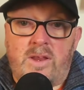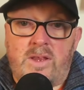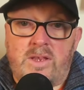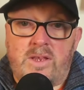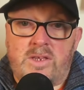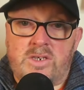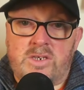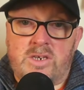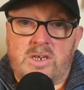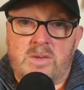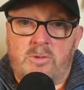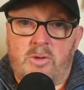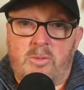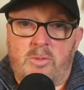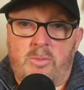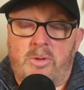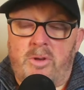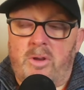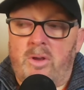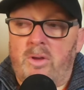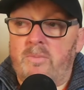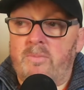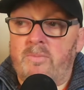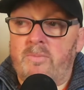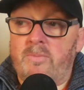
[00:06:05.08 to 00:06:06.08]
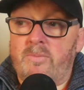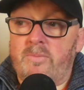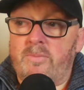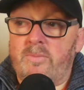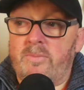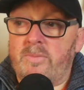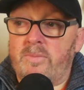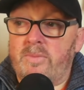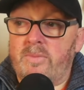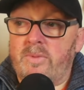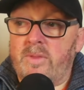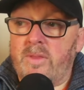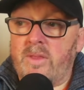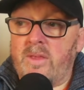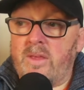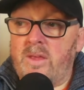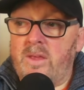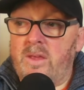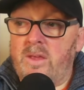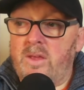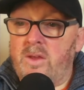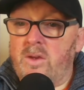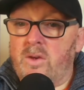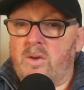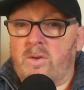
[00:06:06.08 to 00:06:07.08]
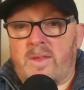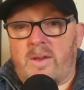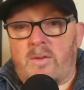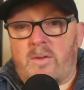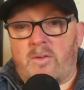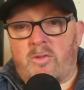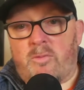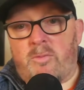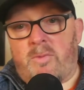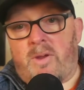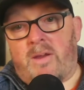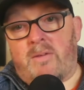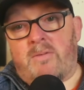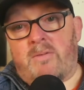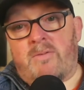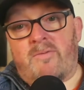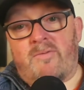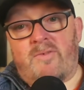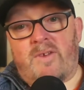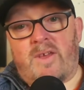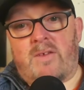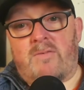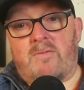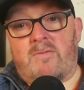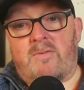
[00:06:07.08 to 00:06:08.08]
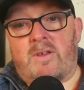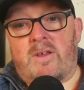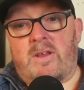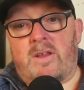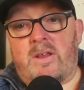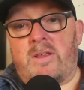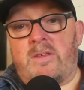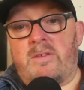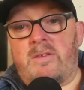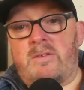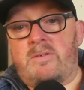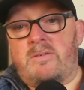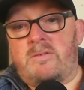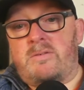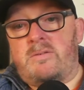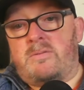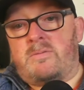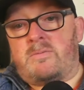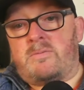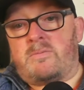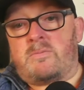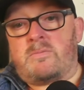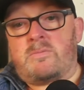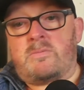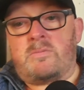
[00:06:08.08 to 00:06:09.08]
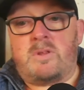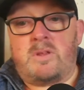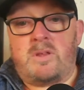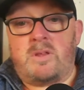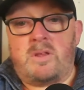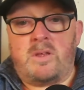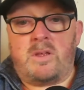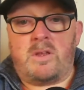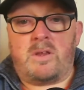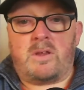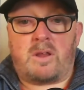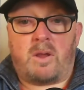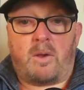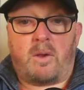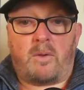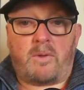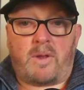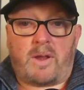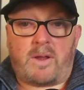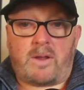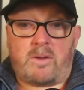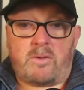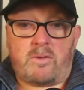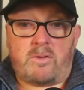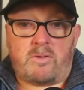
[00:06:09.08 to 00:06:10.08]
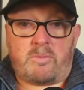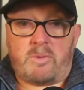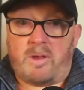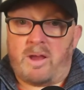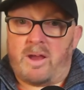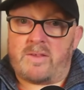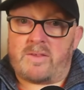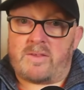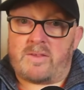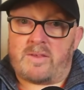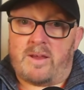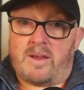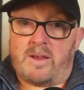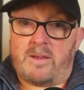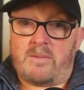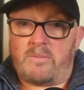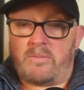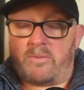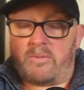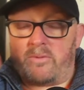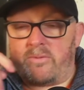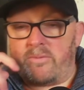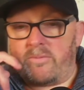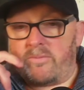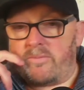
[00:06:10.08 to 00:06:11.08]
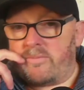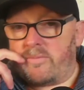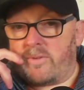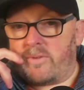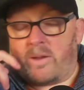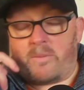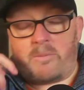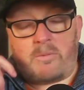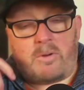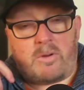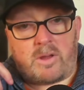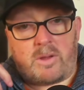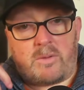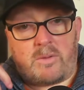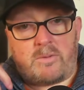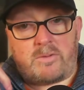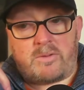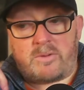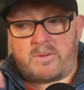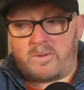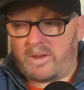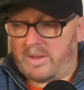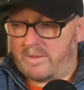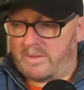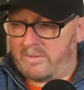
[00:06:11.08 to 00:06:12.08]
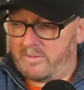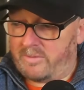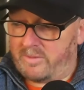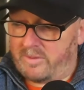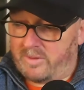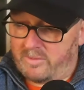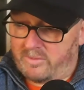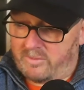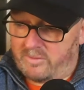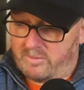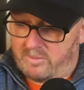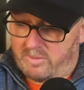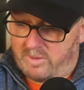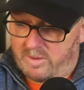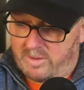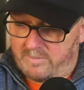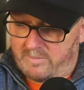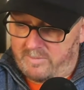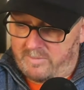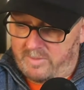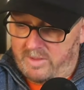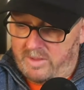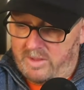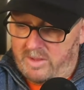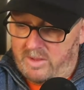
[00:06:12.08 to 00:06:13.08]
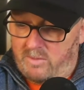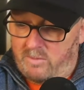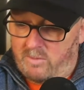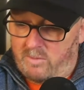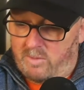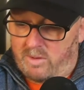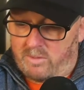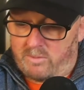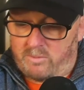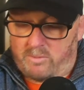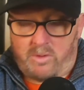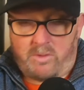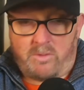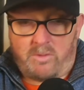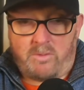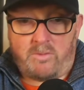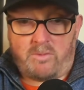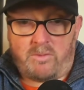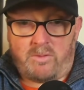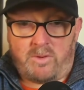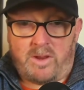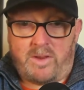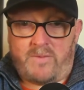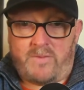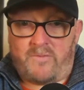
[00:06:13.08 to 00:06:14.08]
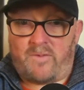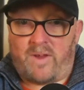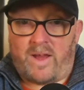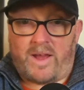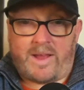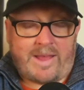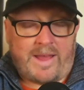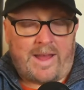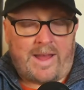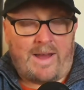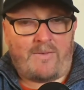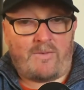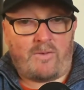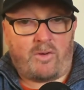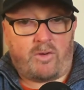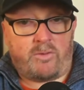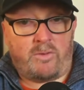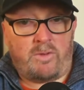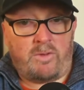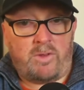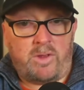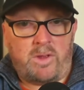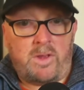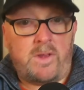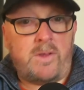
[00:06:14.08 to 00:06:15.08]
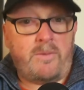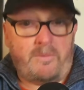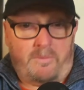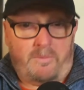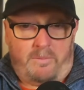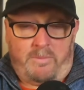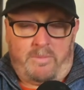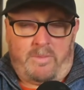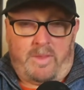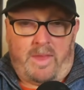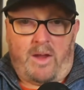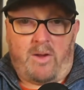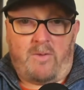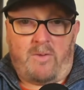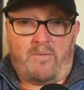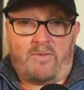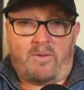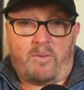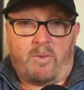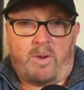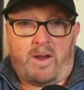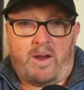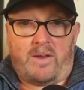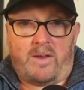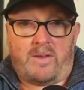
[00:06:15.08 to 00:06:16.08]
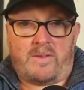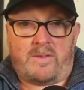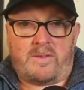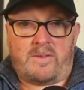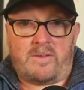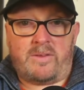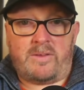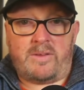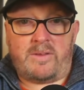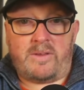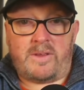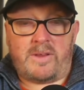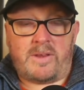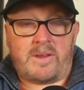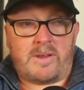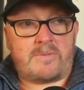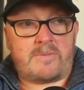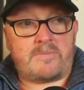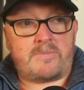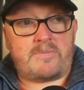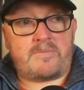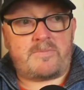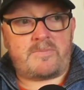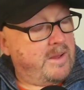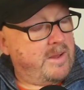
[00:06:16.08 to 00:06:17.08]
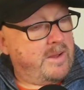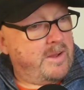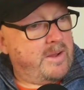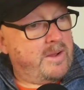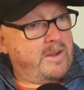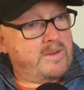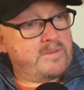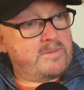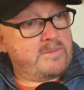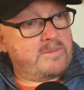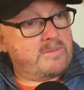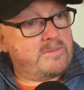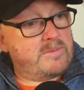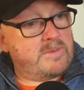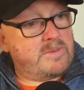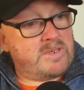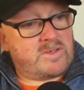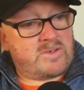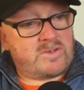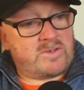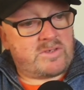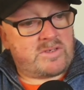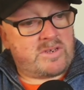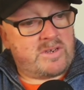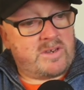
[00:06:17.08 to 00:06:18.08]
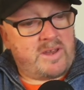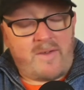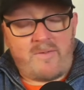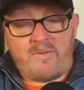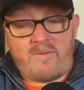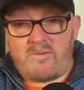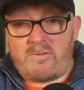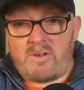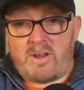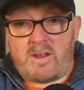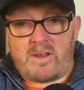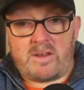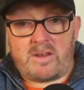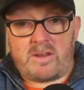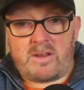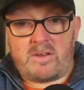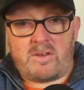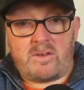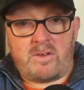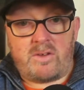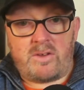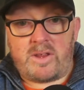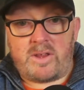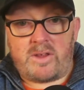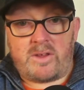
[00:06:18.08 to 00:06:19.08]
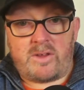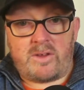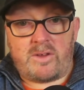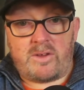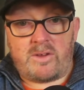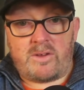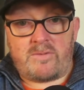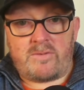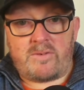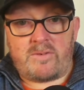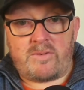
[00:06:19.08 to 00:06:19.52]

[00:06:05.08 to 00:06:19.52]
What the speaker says: cheered me up a lot, because that was my fear, really. Knowing I could lose my eyesight, but I'm not going to now, so that's all right. Well, not if I carry on healthy wise, you know. It's just a never-ending learning curve.